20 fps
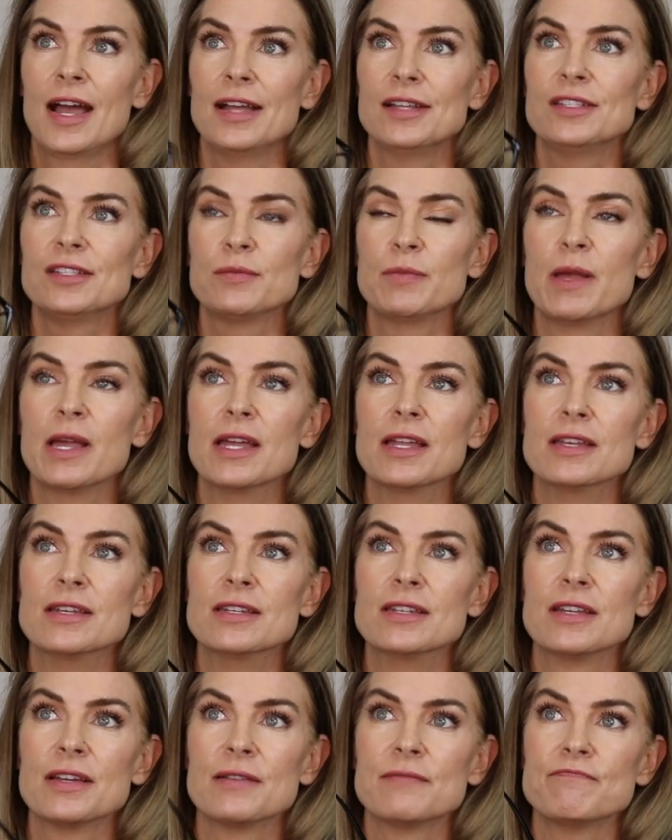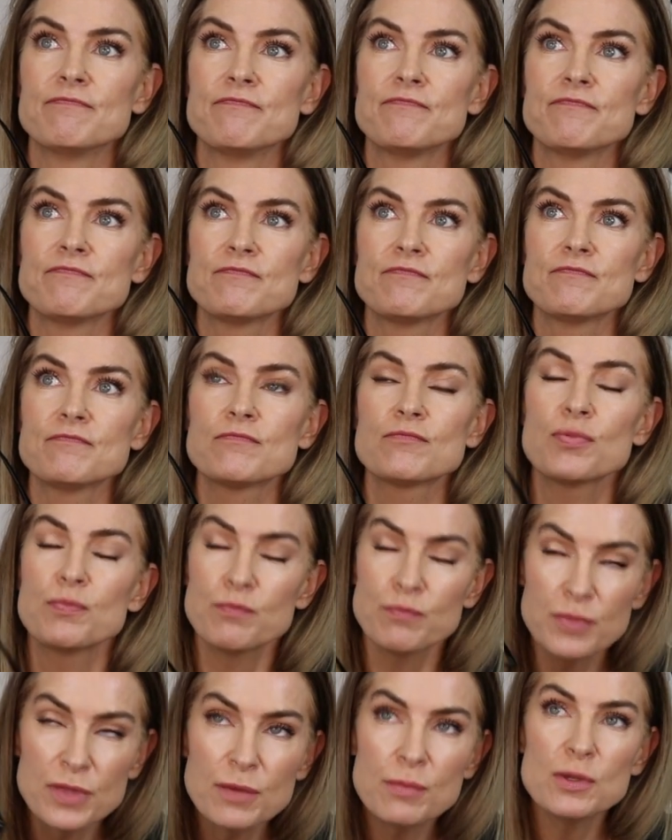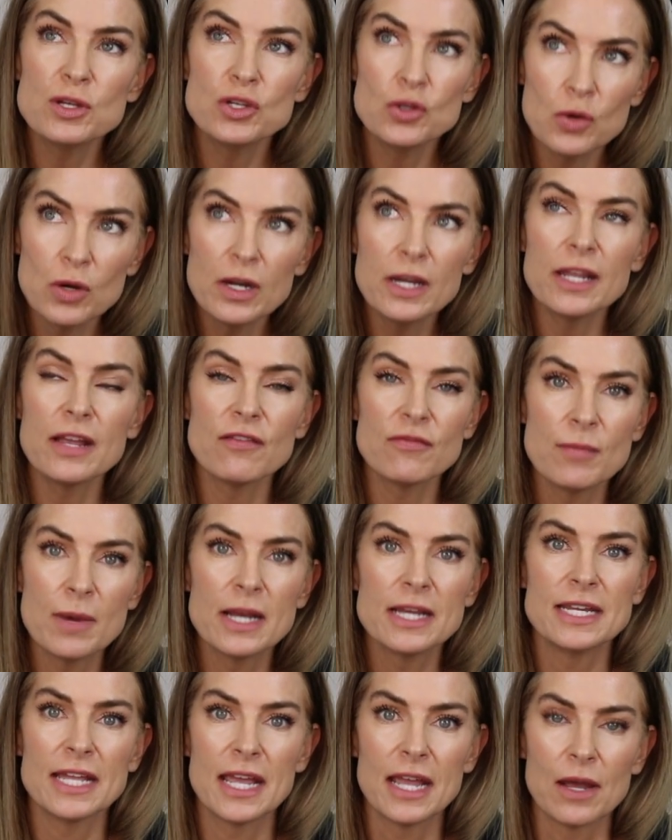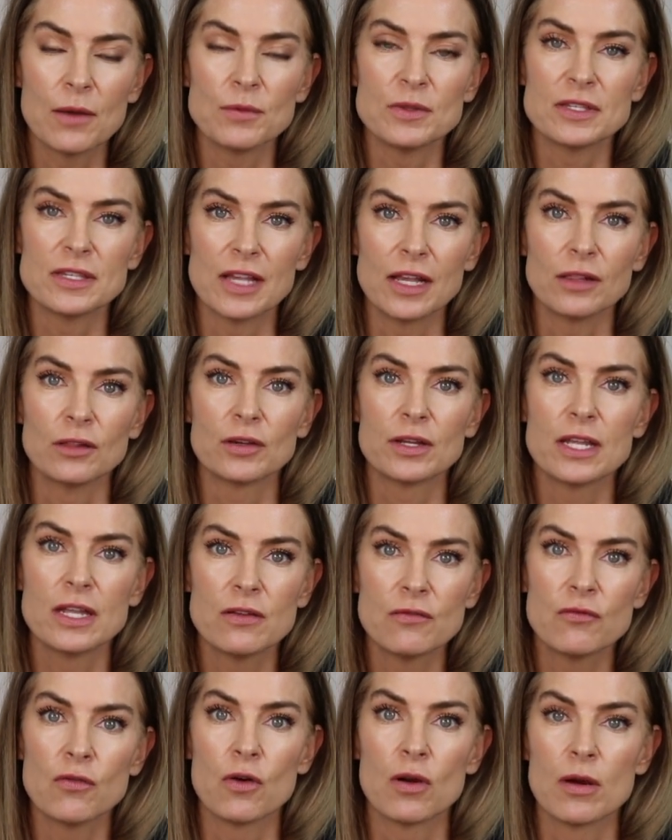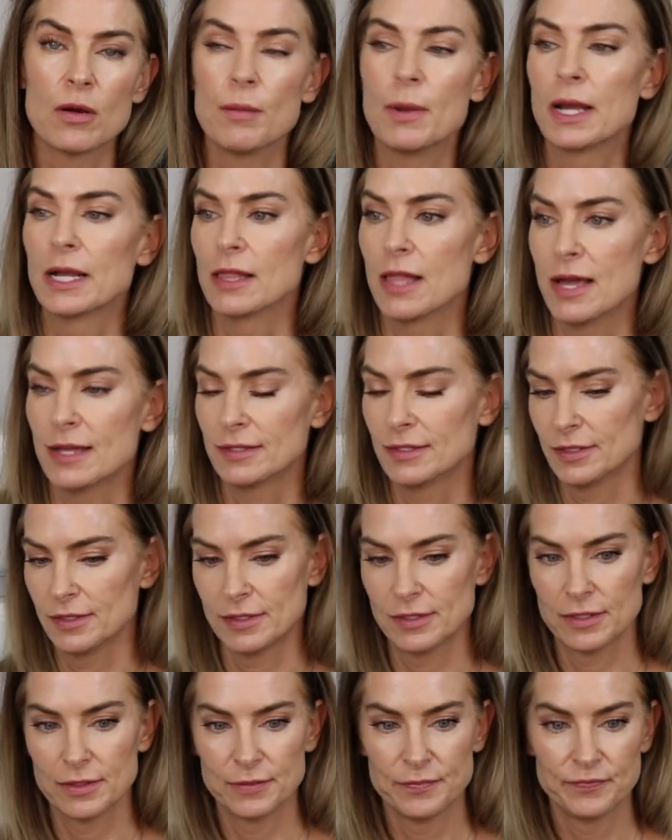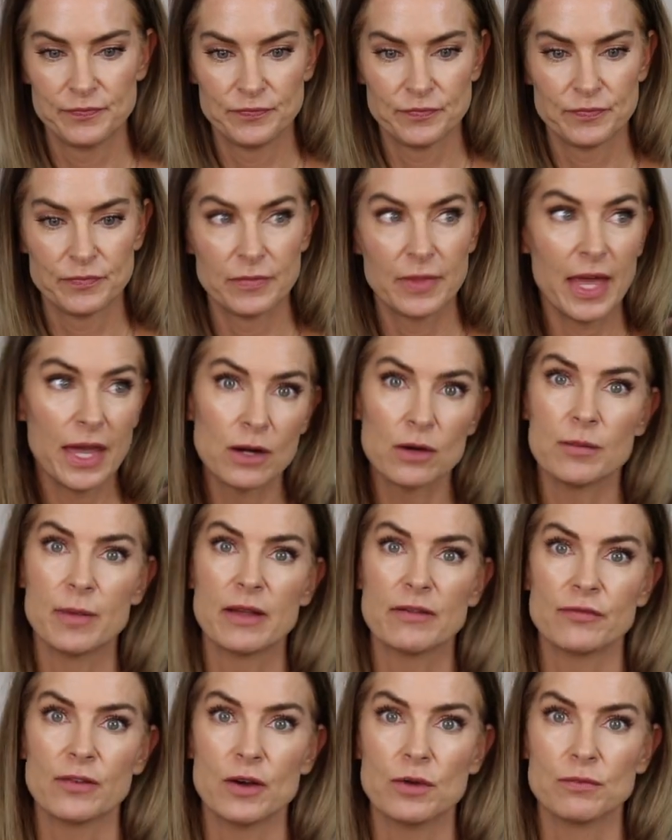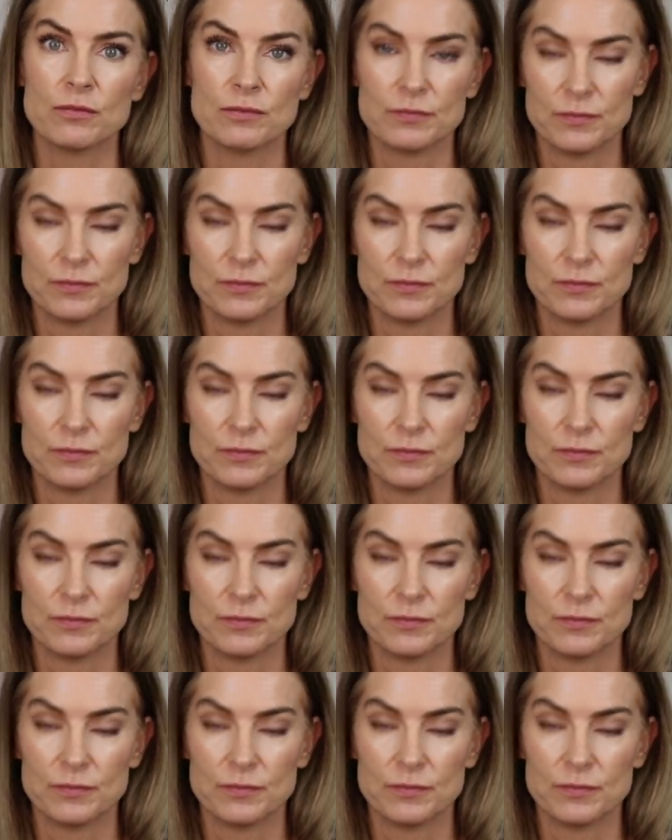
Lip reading: I spend the majority of my day, I would say, looking for my glasses. That or my phone.